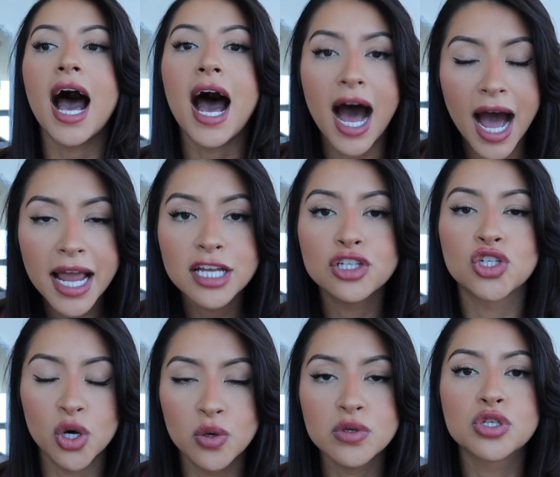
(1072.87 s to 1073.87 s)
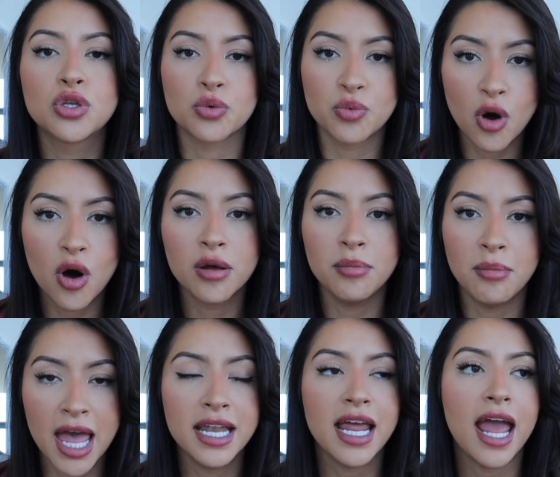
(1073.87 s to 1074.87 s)
I chose the wrong
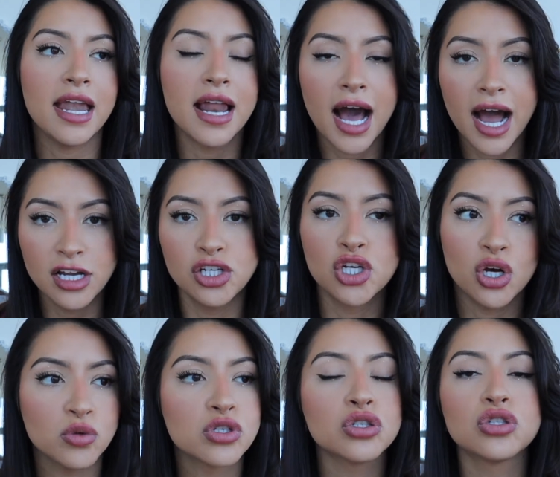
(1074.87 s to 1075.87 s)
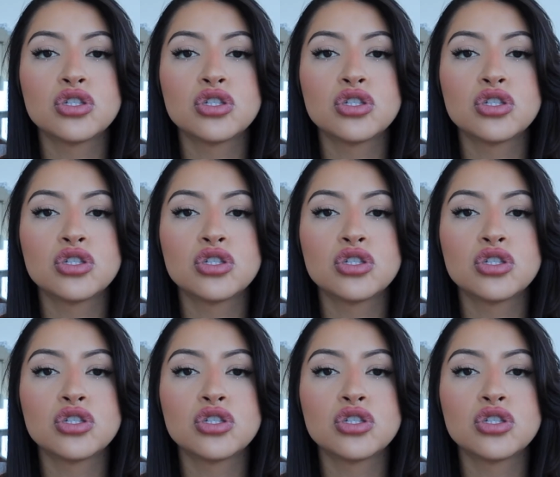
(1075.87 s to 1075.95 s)
men and I chose